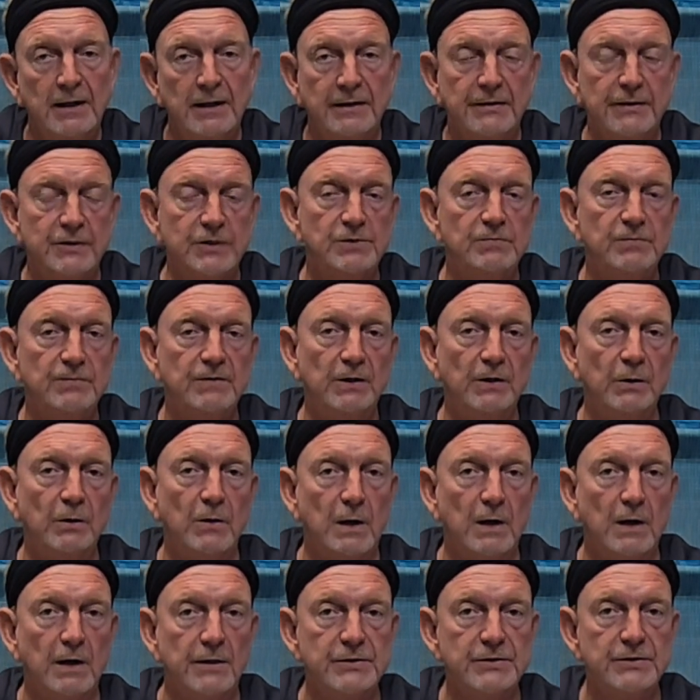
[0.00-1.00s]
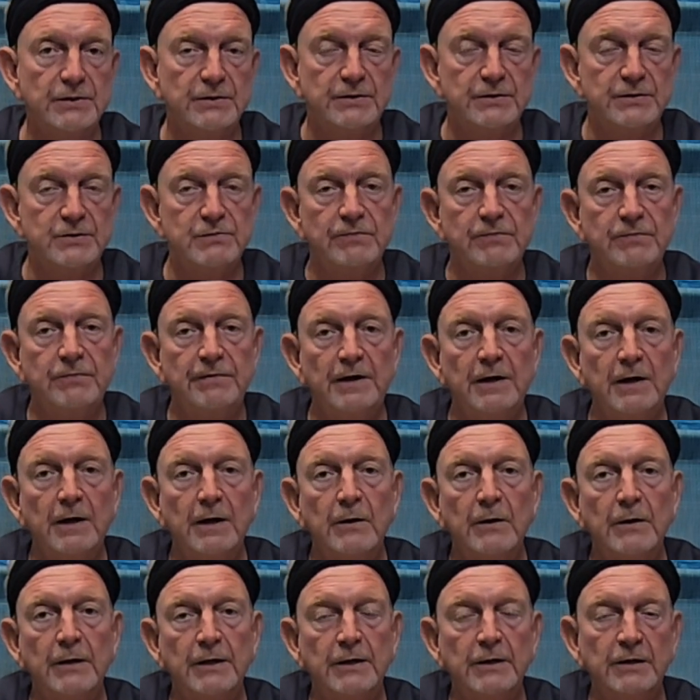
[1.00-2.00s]
This flow also is
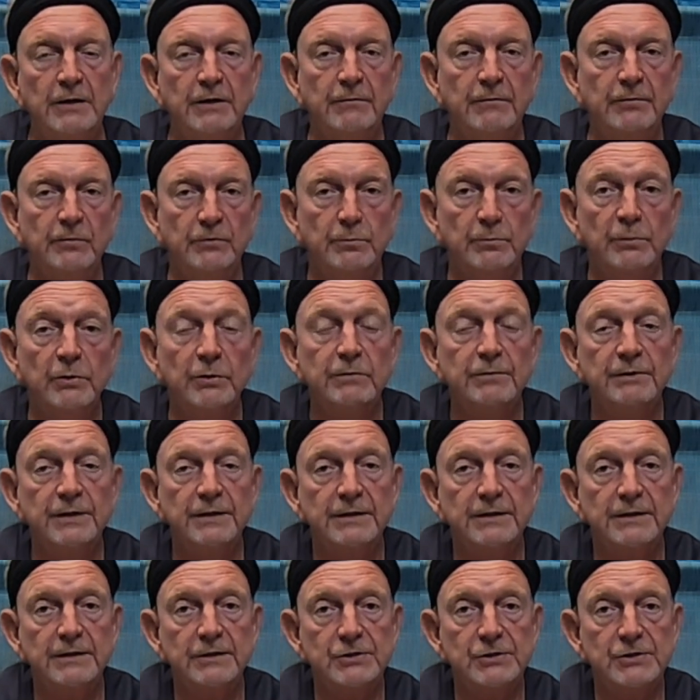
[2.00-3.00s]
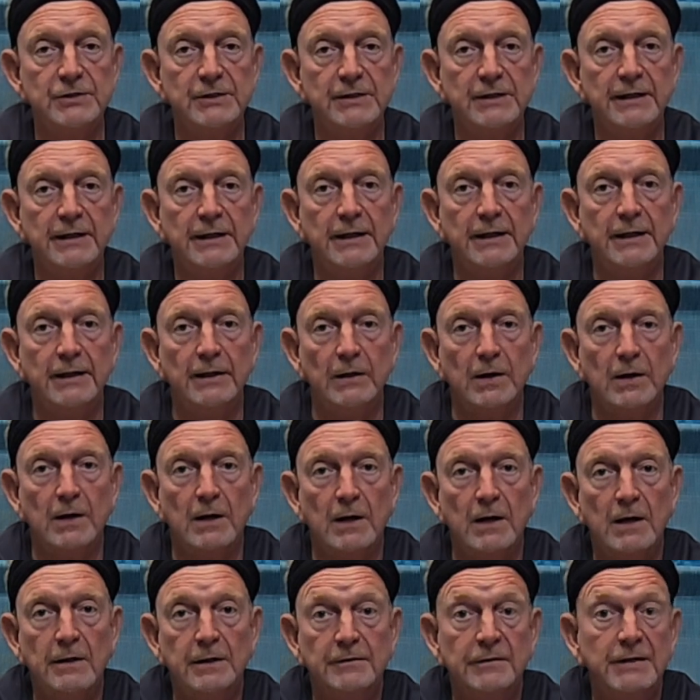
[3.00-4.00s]
very good for moving the qi and
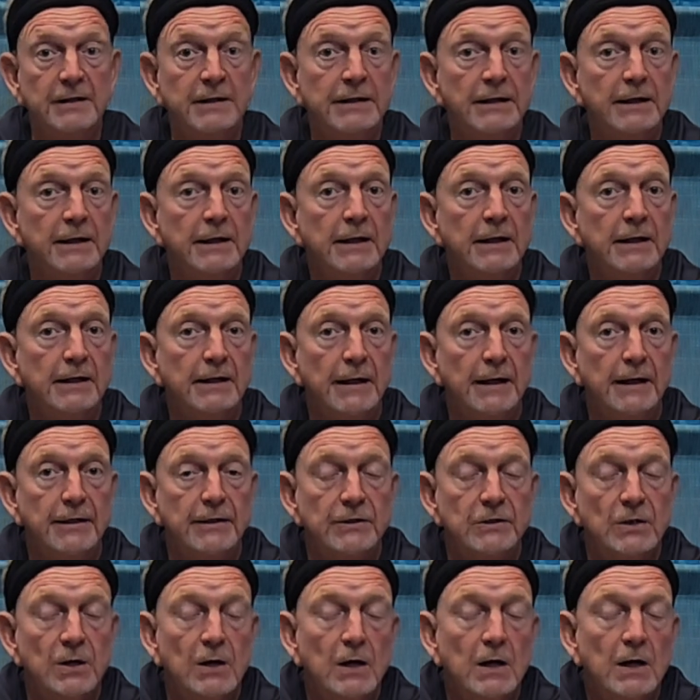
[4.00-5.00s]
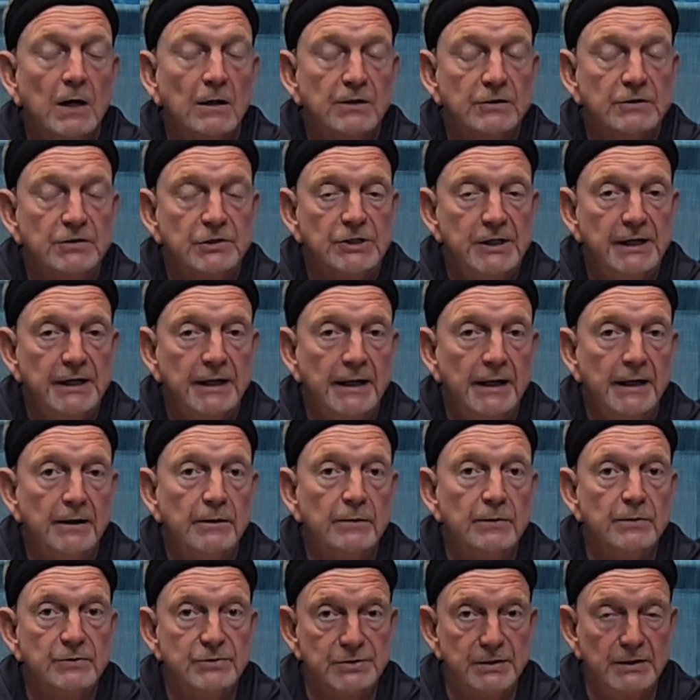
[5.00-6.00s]
all of the yin and yang
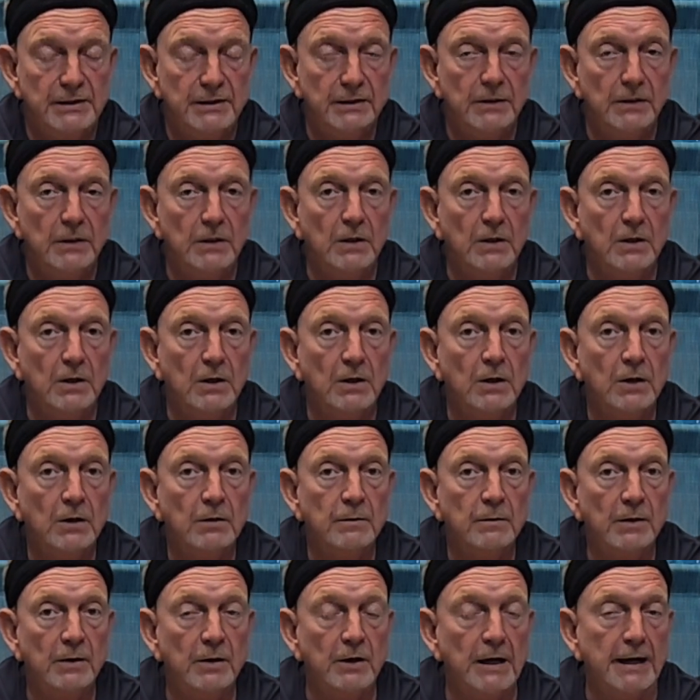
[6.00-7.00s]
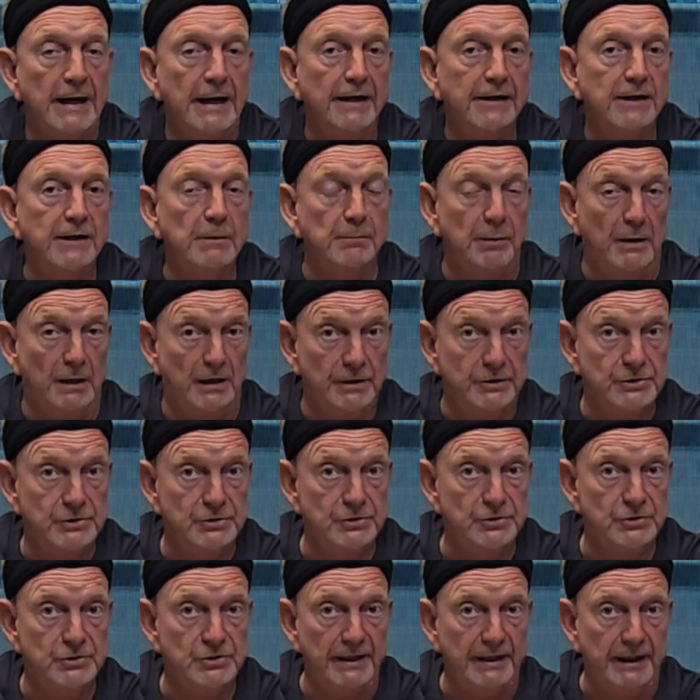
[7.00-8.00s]
channels in our arm, our
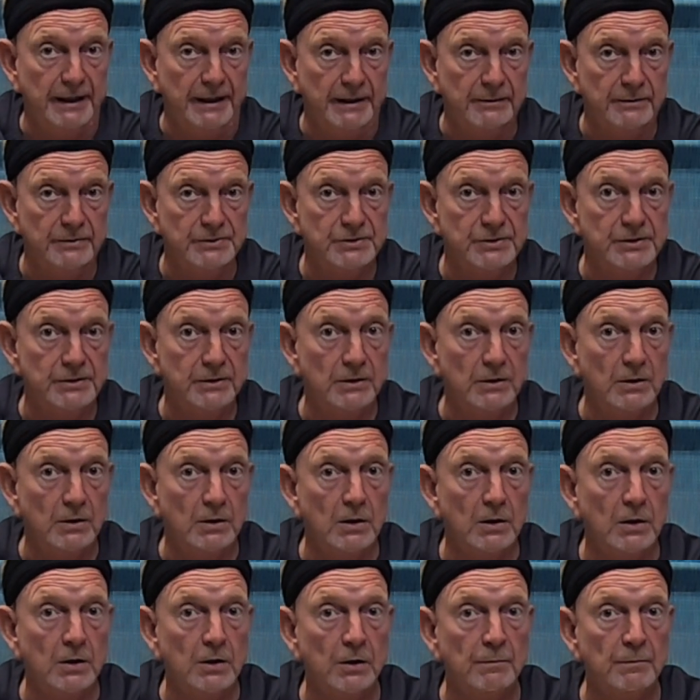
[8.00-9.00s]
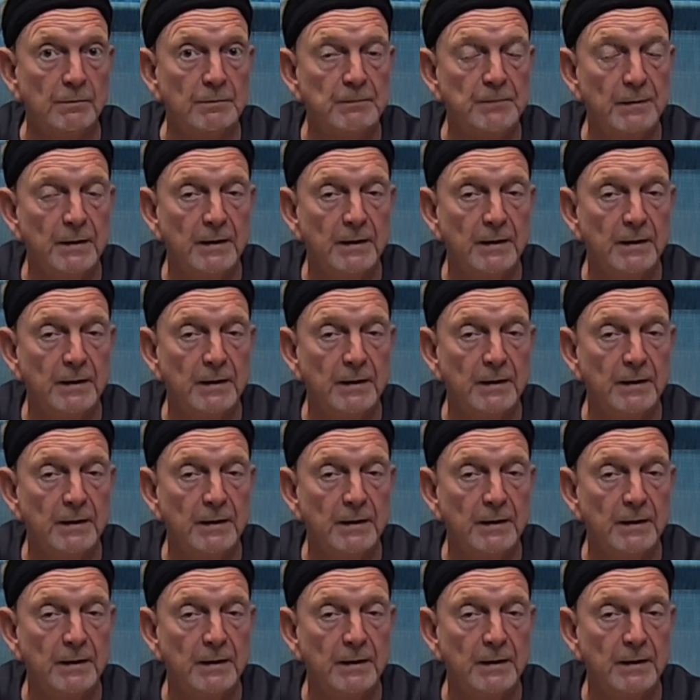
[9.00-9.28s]
acupuncture channels in our arm.